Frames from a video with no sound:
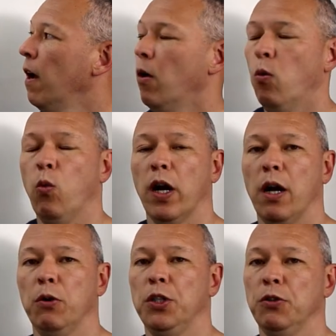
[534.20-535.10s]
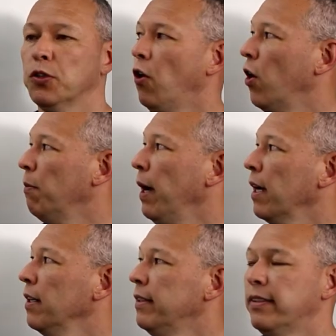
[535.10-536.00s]
what I would do is
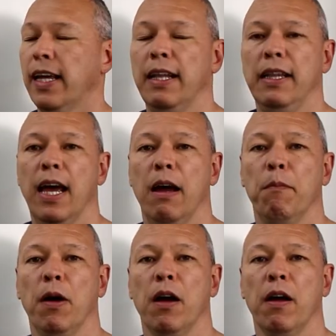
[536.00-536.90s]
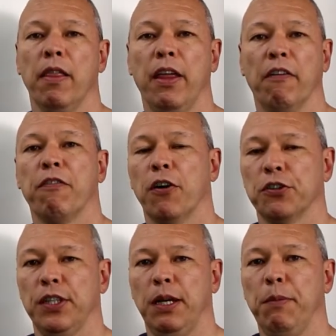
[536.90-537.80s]
automatically send them their
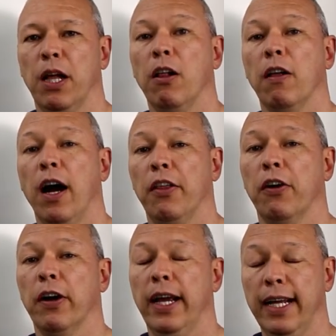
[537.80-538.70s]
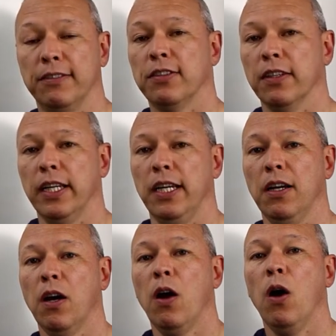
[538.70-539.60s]
first email either instantly
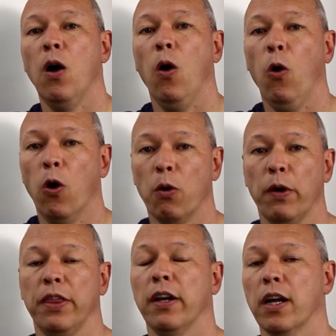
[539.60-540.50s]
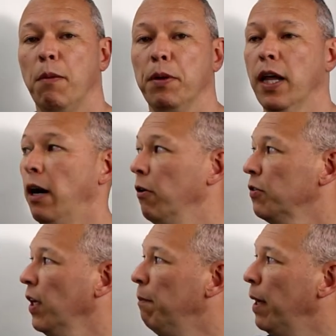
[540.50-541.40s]
or within a couple
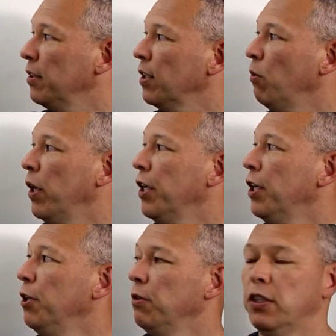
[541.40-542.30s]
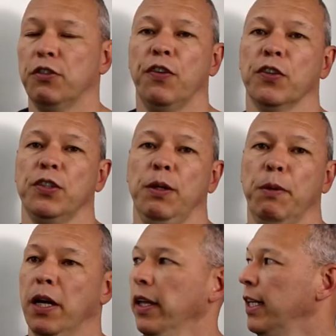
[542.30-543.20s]
hours. And basically what you're going to do with this first
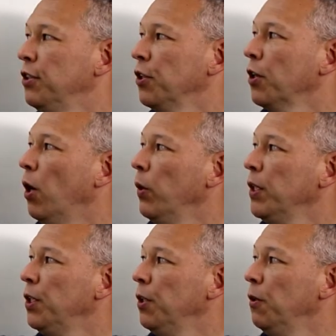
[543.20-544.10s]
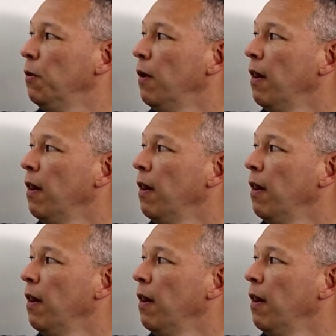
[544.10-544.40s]
email is you're going to